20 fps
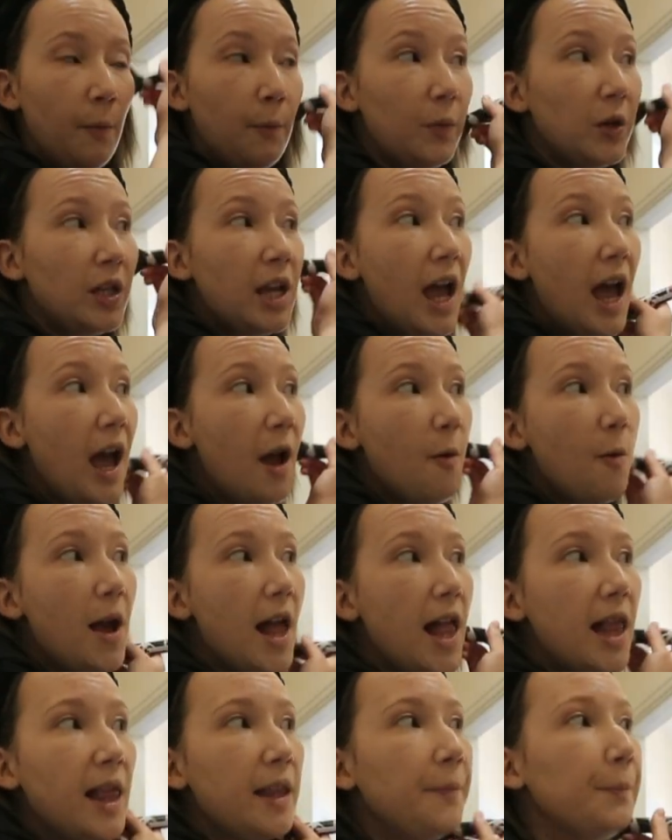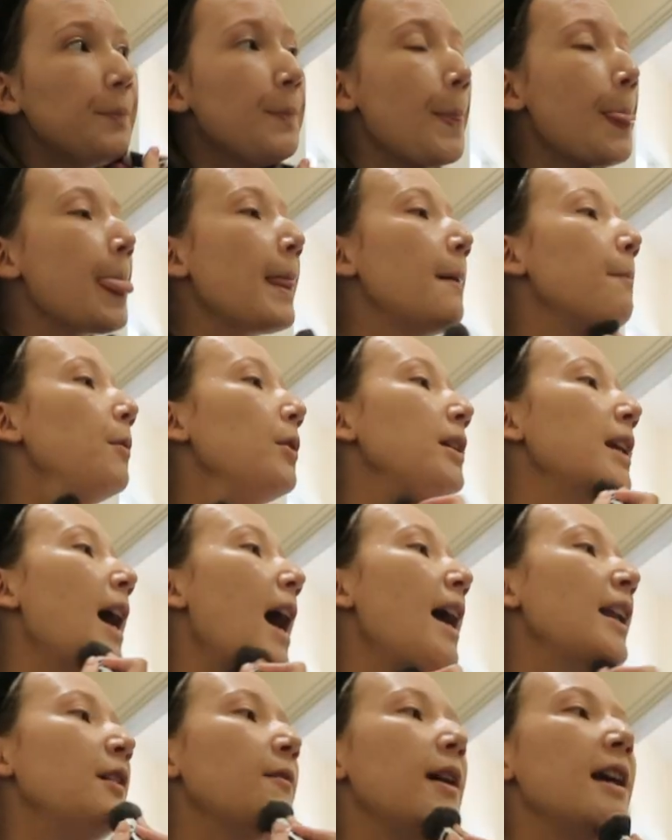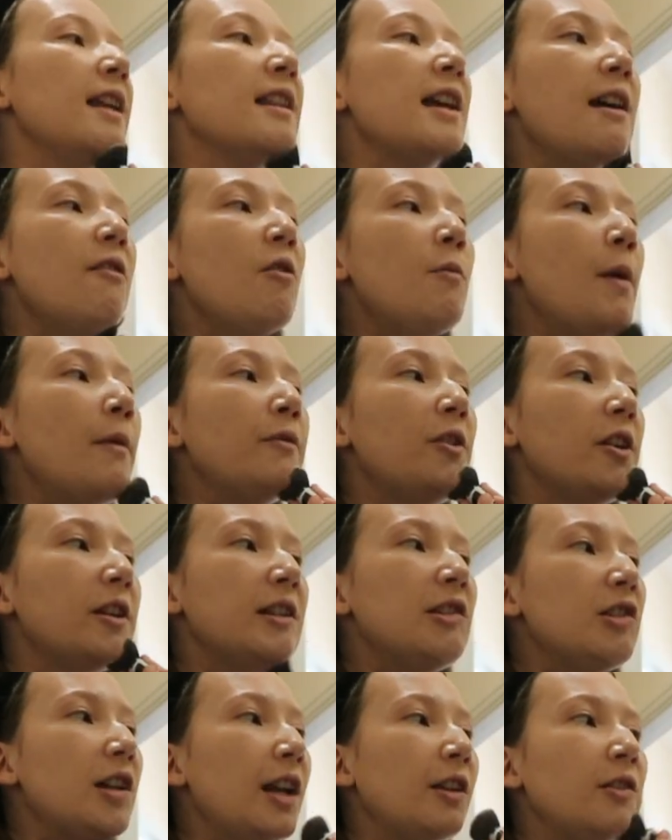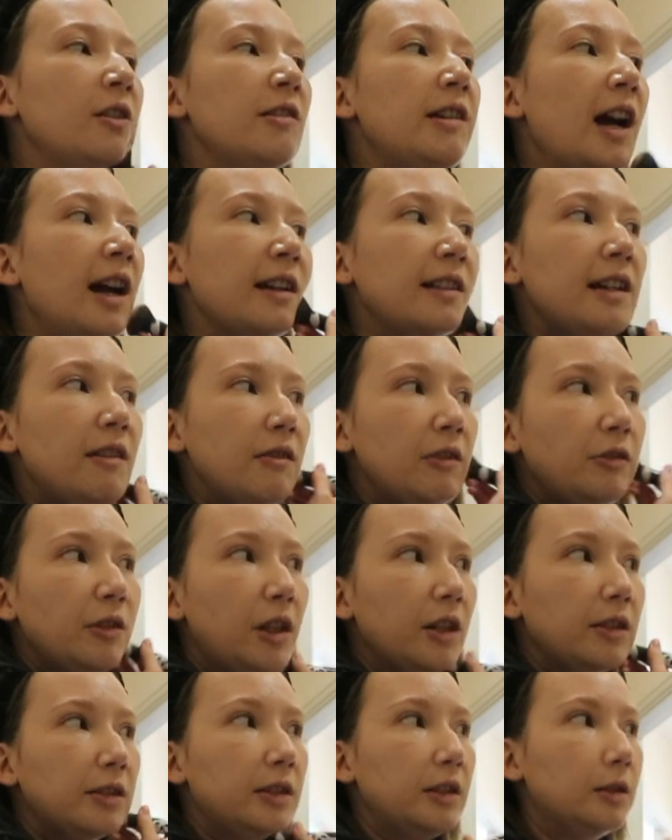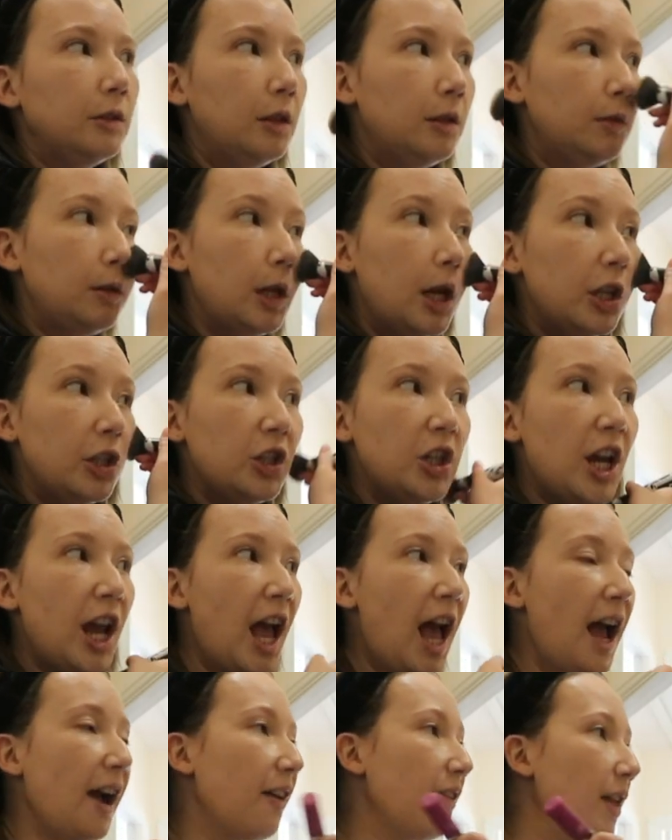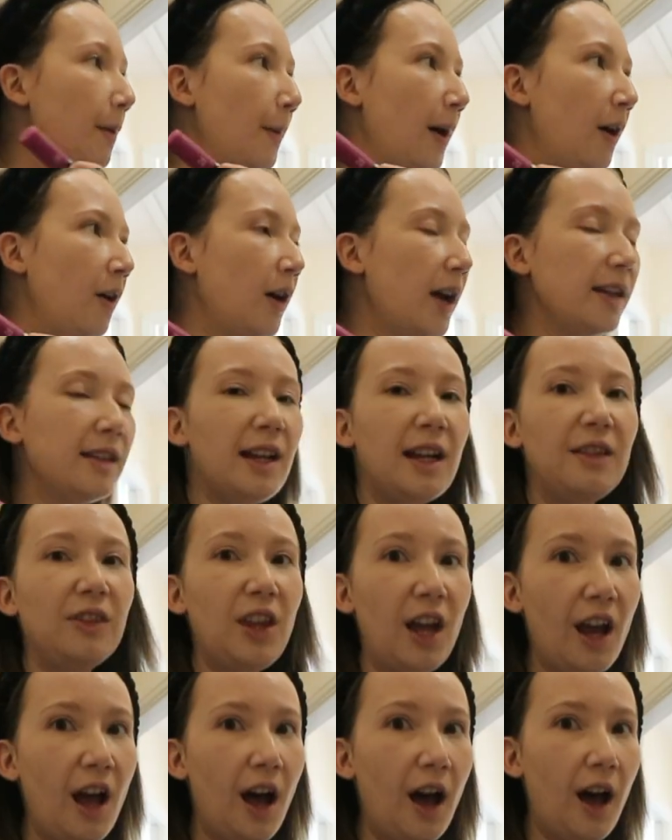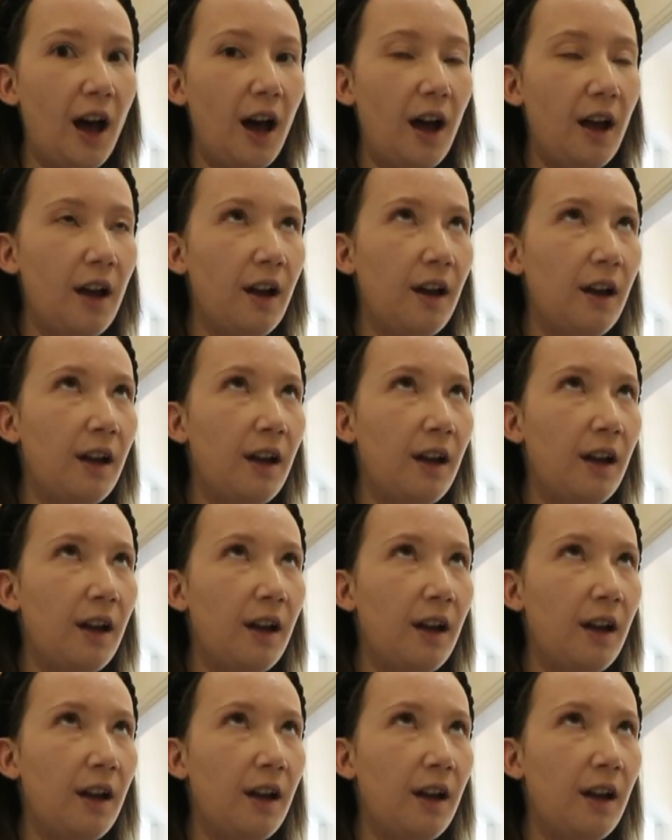But I will. But yeah, anyway, they're on my vlogging channel, I Sarah Vlog, so go check them out. I say they are.